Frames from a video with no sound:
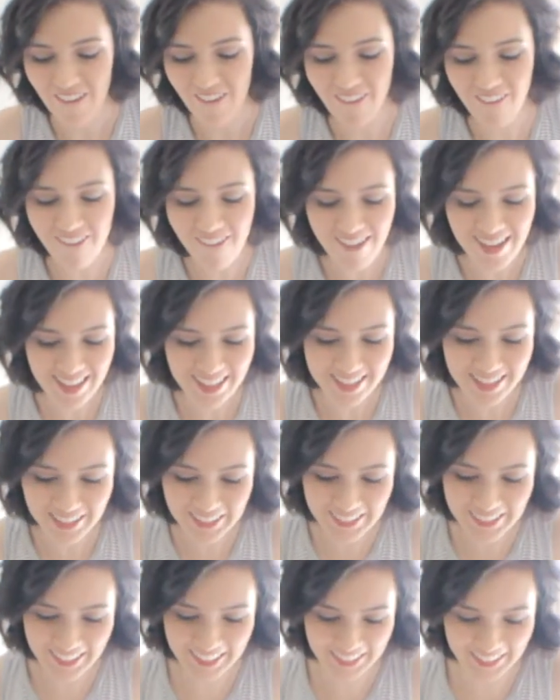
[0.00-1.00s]
Oh, it's
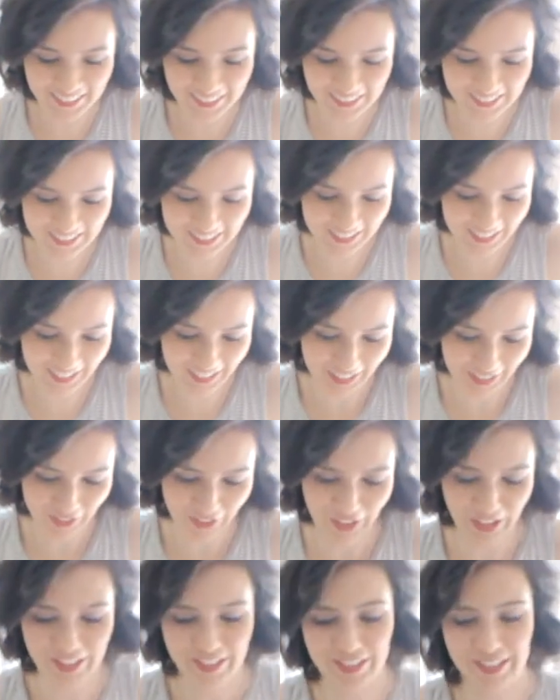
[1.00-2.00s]
so cute!
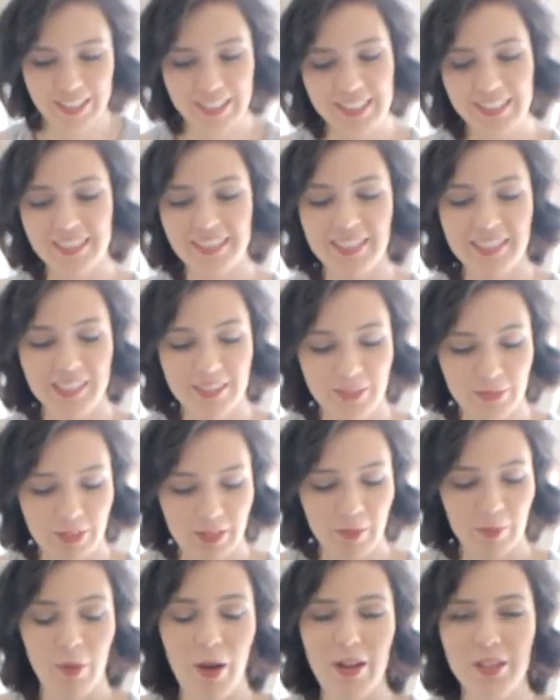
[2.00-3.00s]
Okay, so this is what
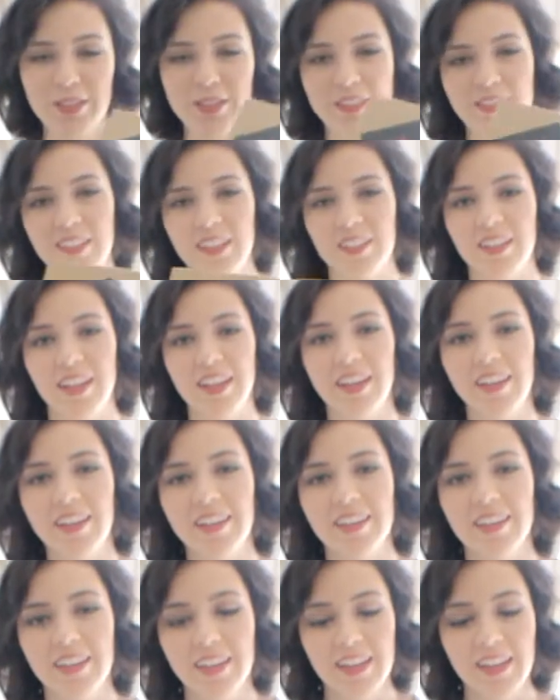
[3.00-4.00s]
the box will look like
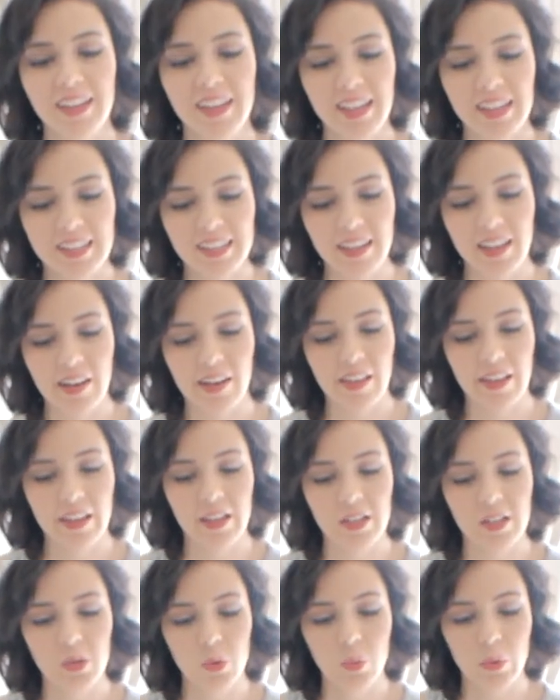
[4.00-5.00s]
has kind of like
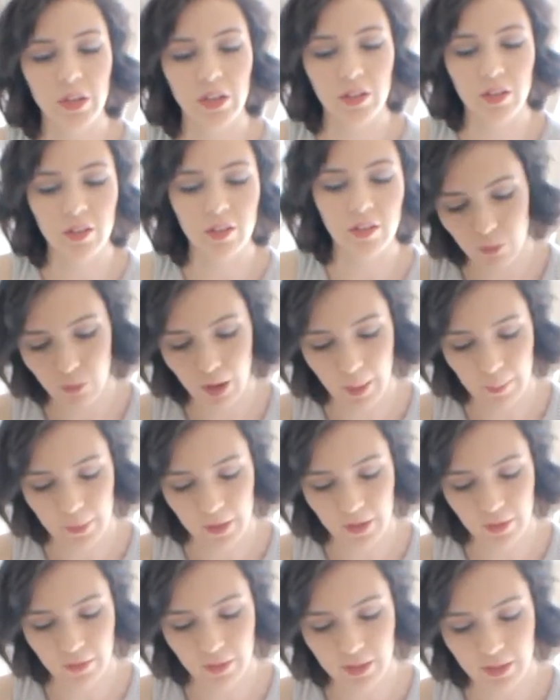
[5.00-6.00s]
a twill
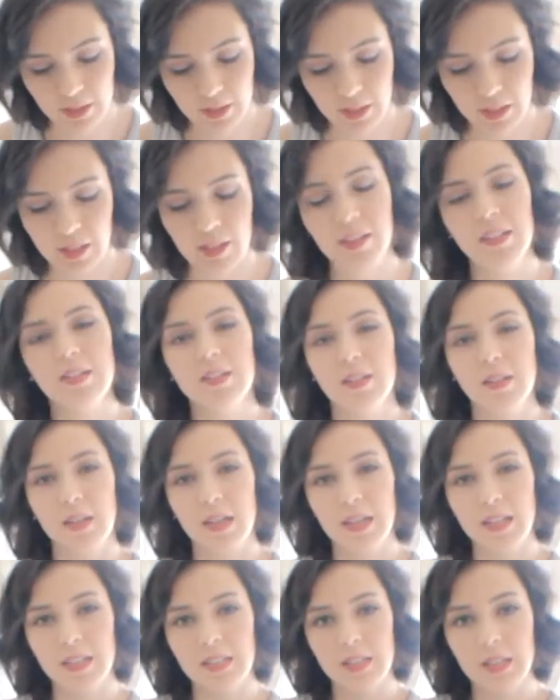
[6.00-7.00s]
wrapping around it and it also
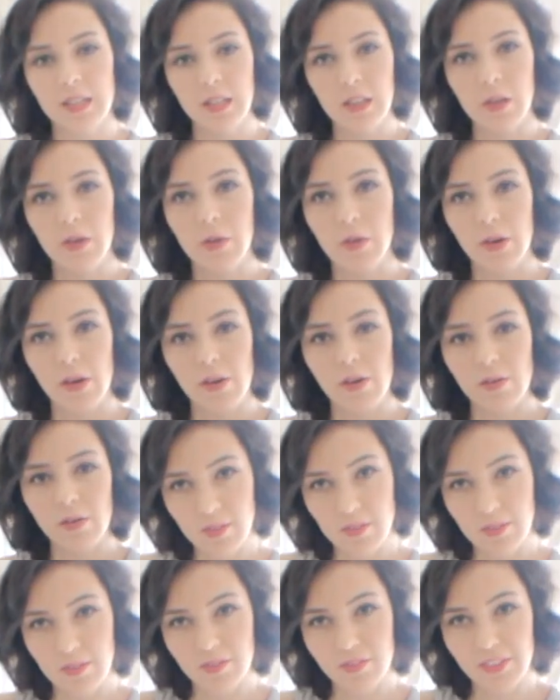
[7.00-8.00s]
has the logo.
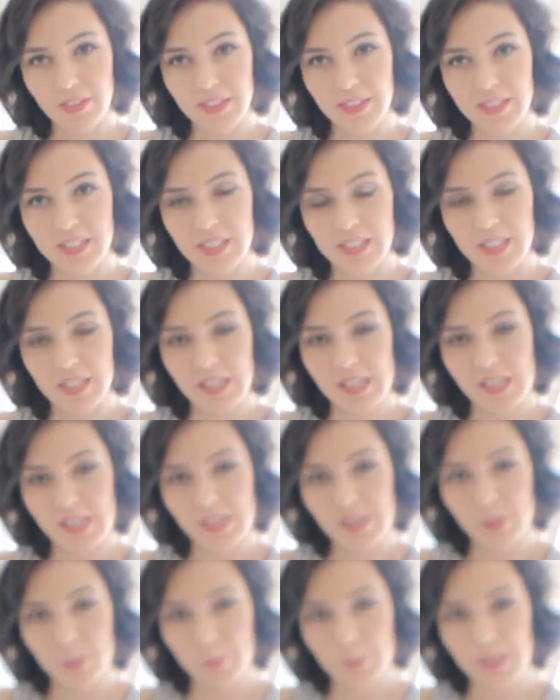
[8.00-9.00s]
You can see
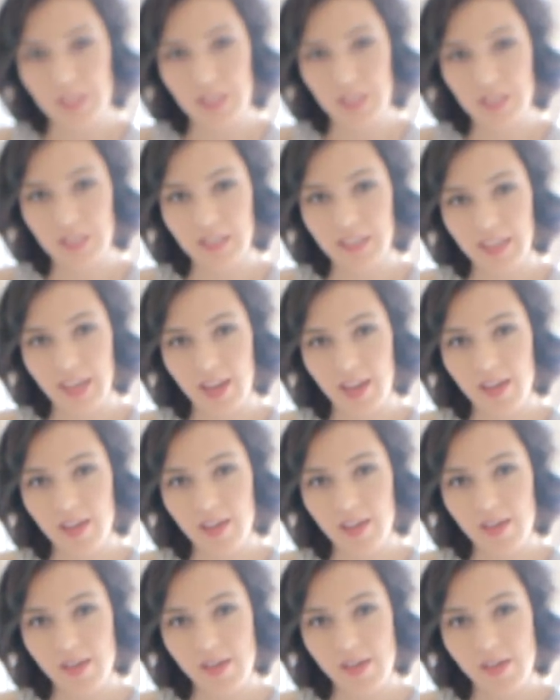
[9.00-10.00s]
Keelpy,
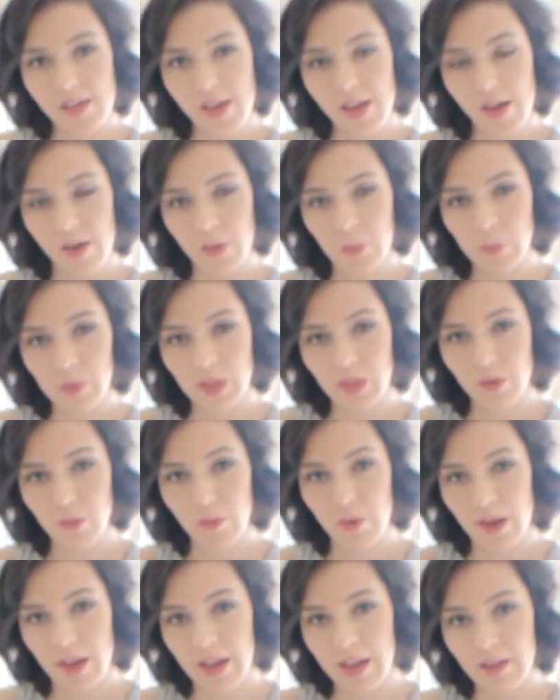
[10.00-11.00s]

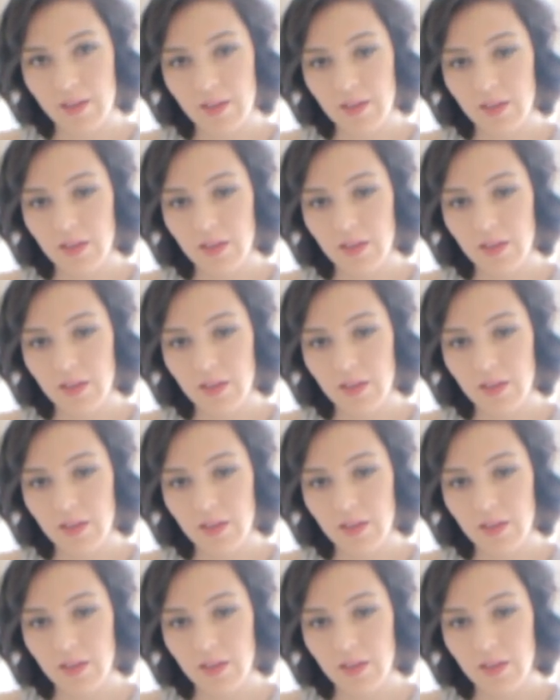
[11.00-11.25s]
K-E-E-L-P-Y.